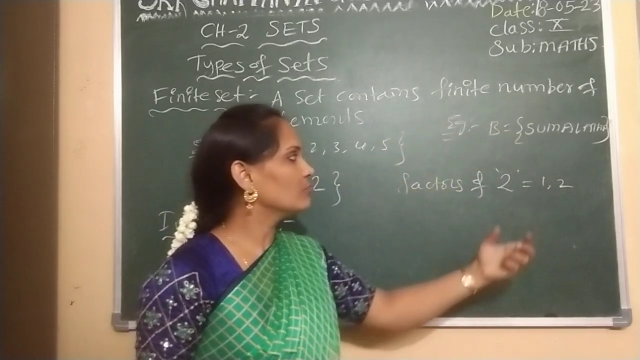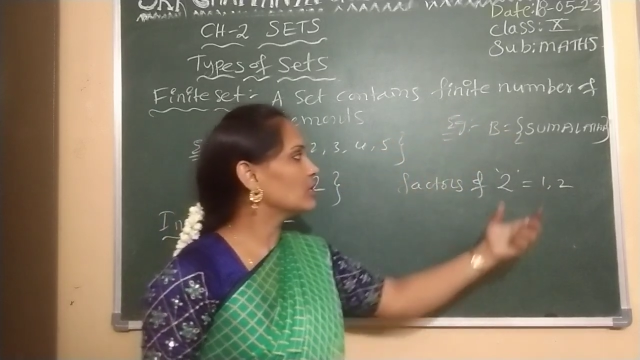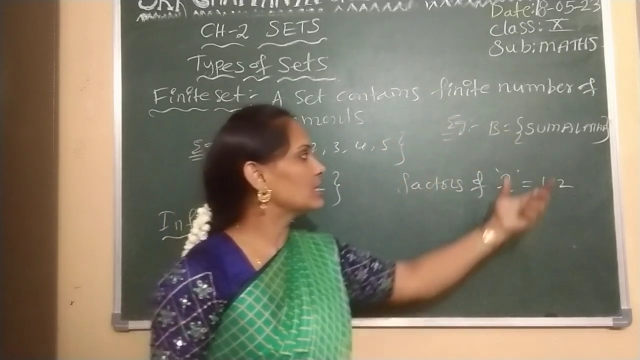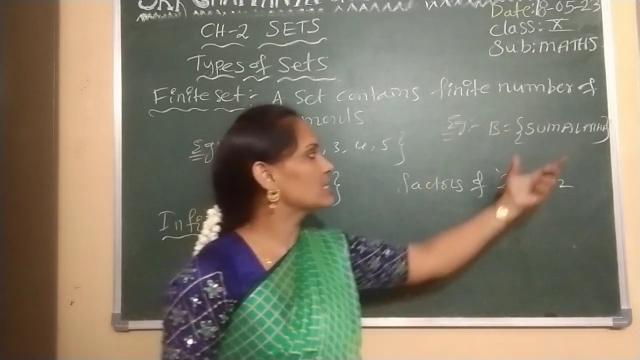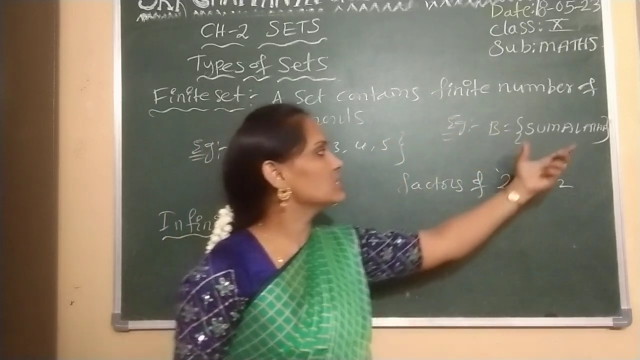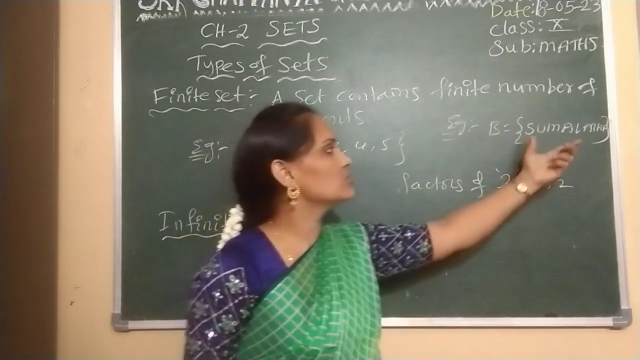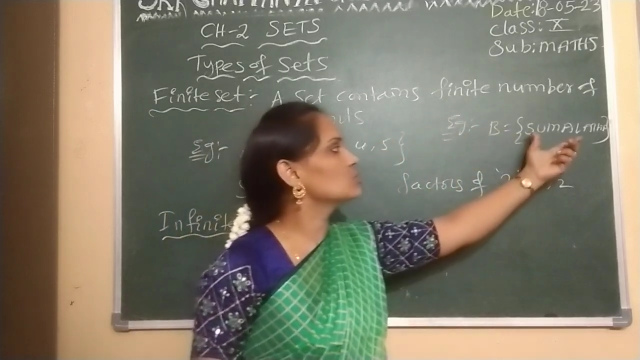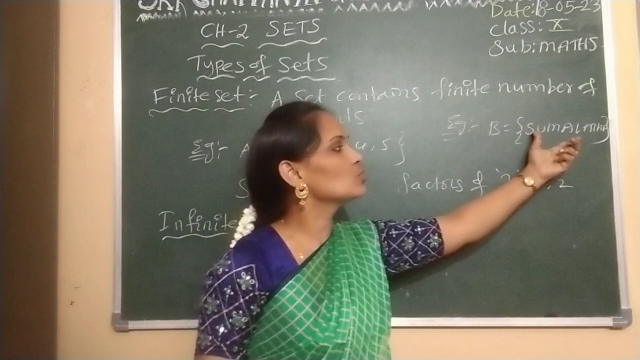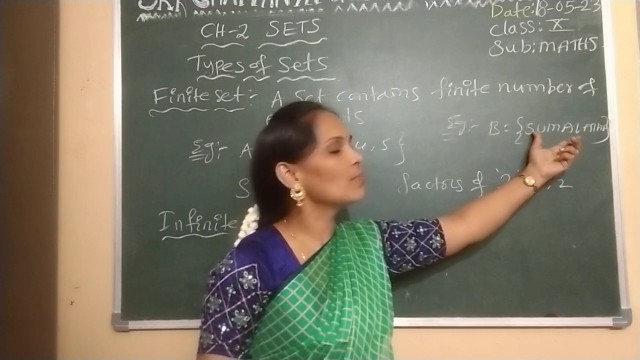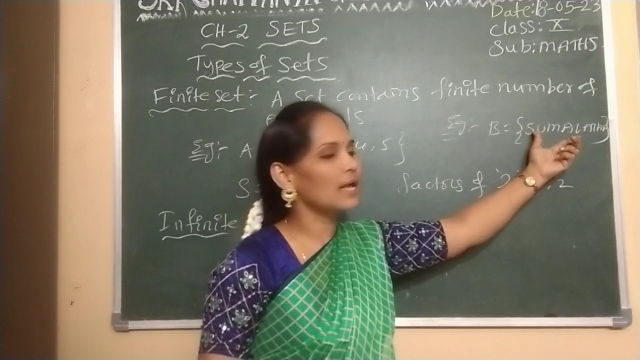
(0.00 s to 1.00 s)
that is
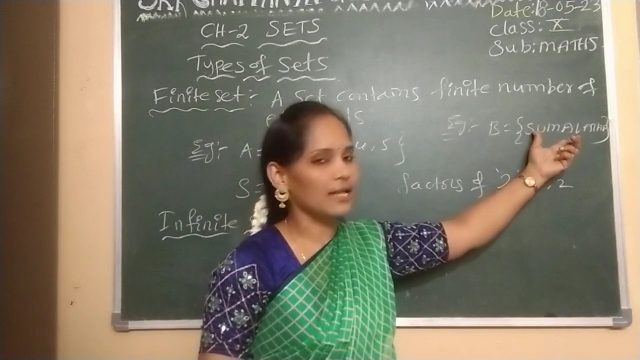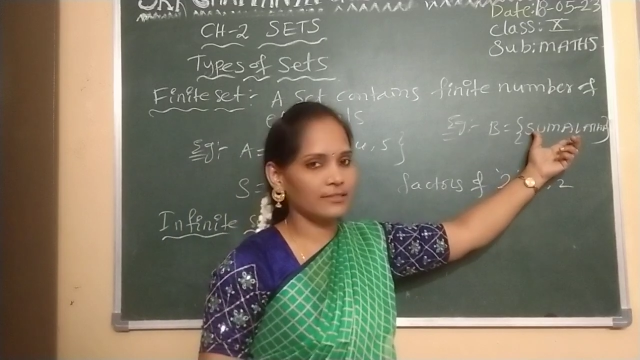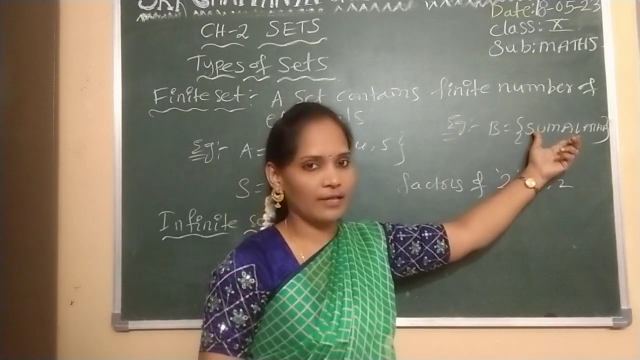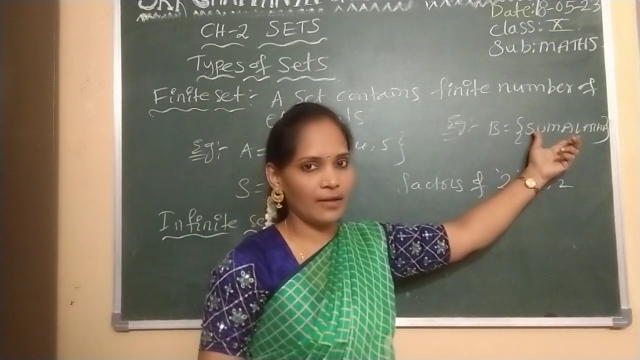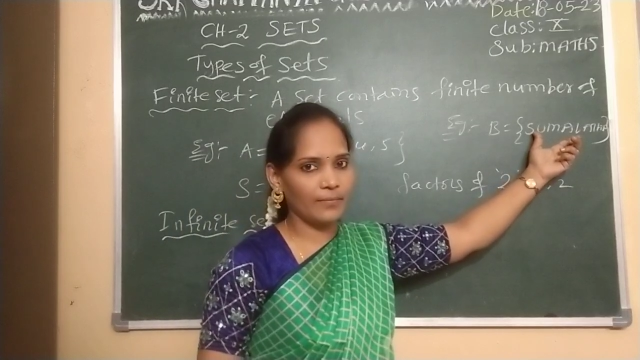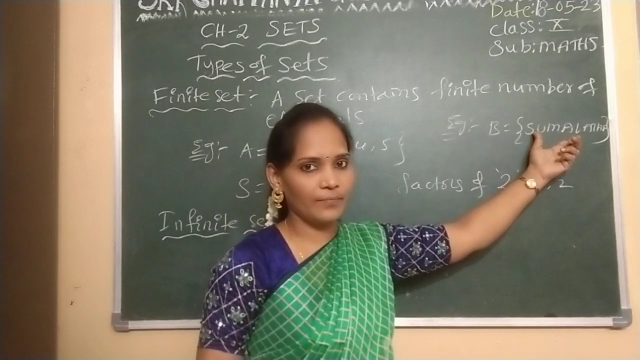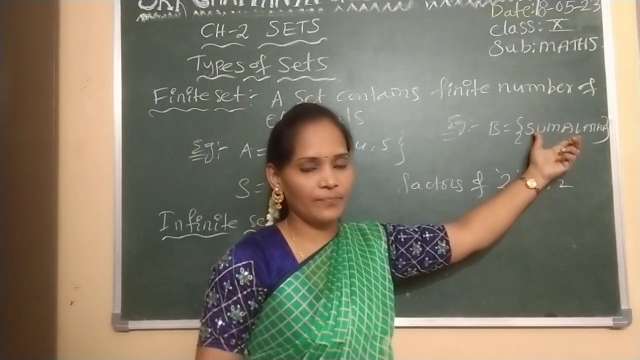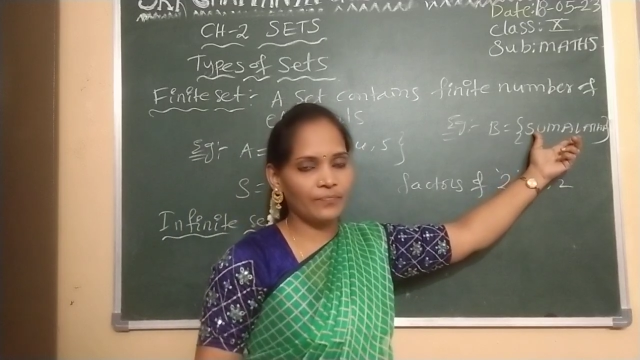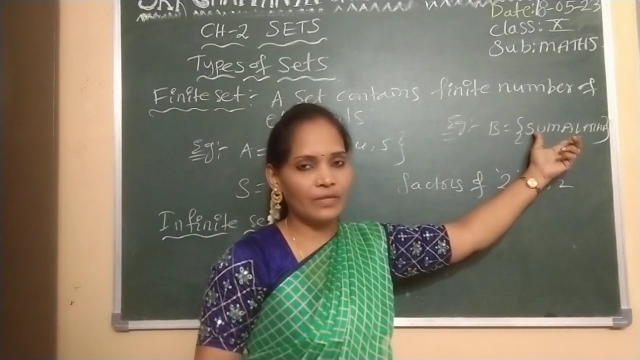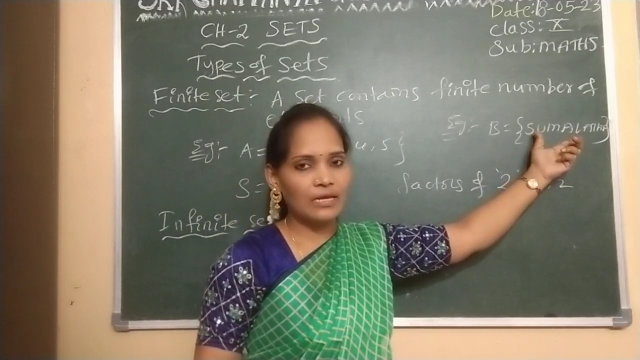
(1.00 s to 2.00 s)
Sumalata.
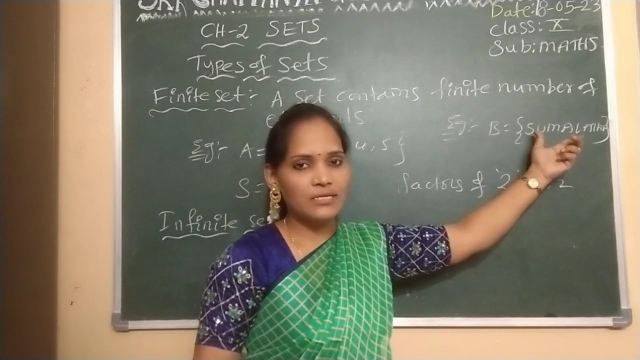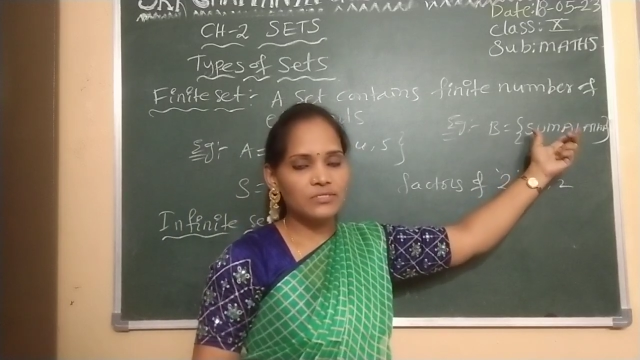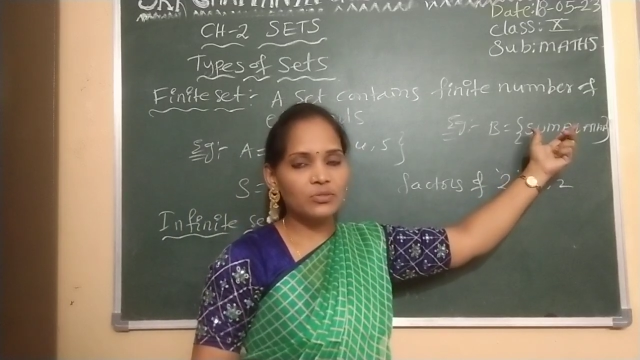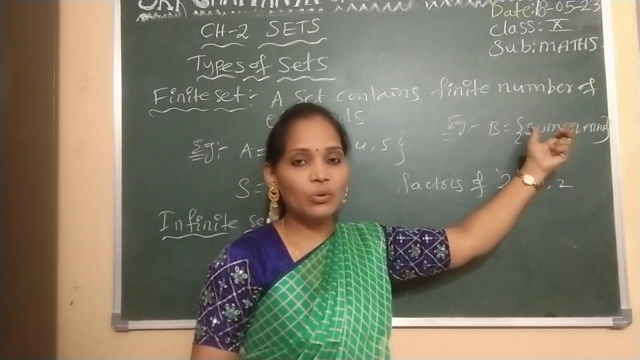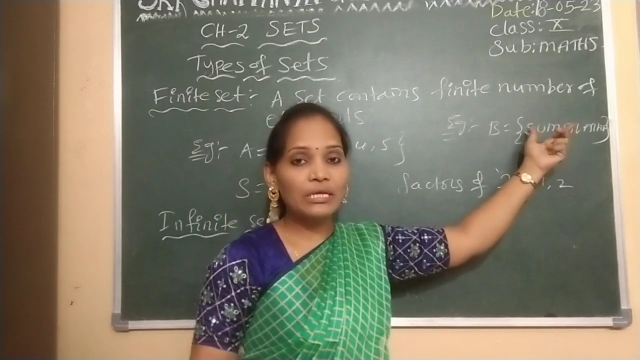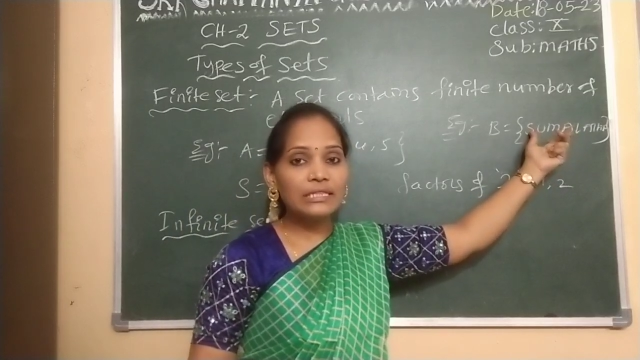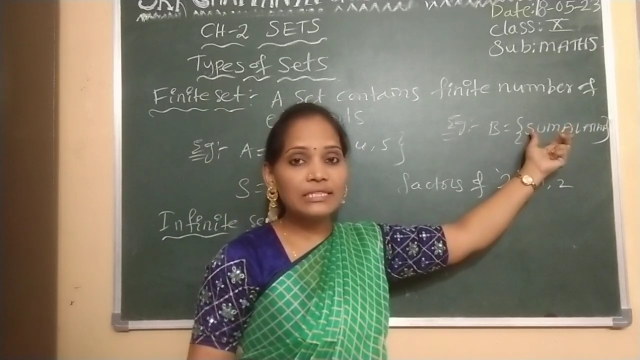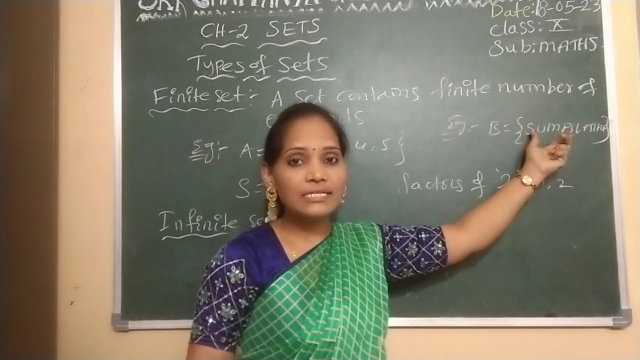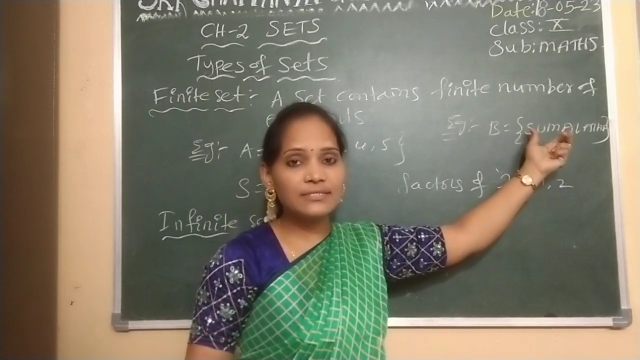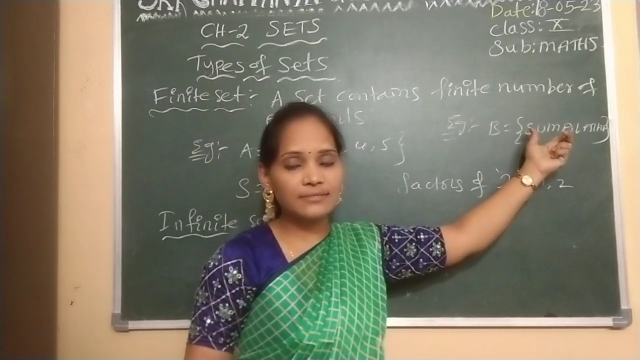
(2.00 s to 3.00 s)
So in
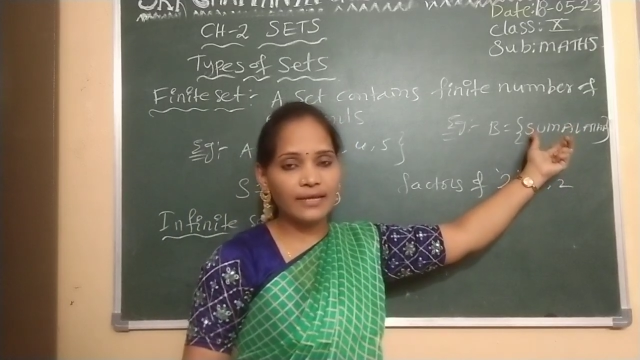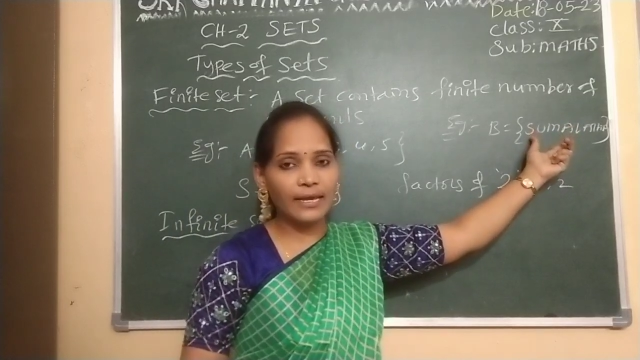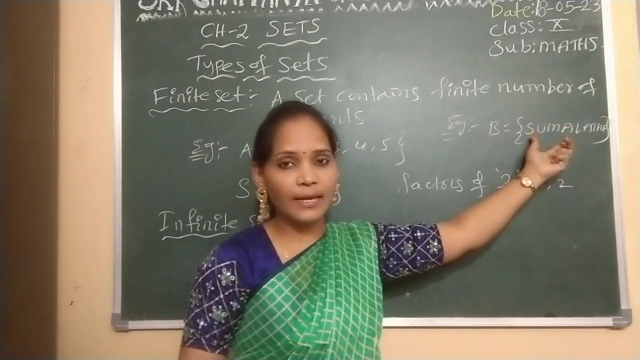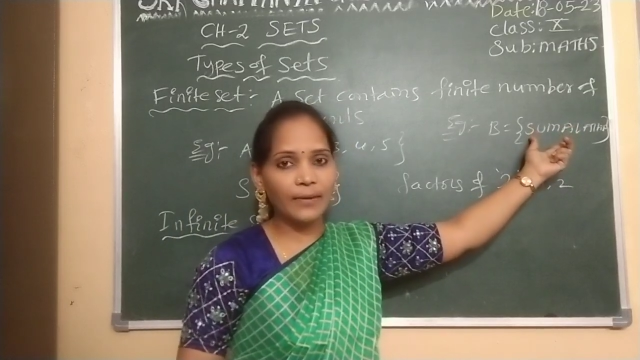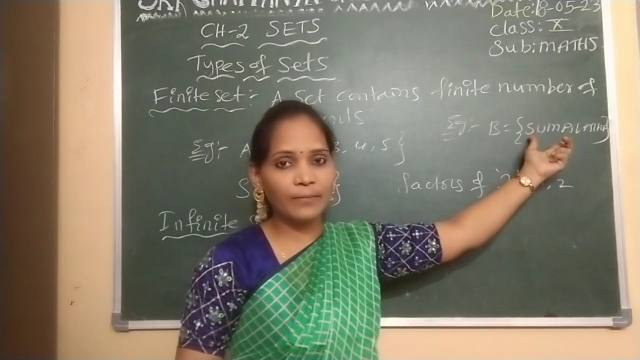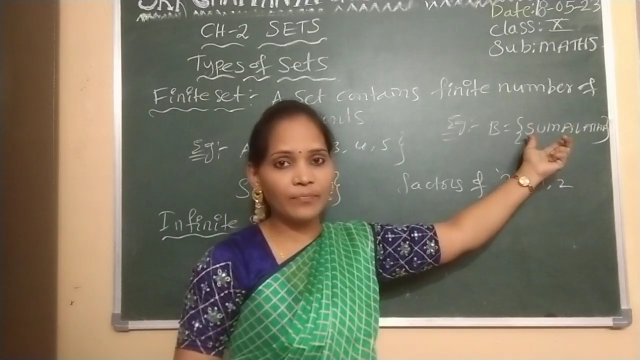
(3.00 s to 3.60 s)
this name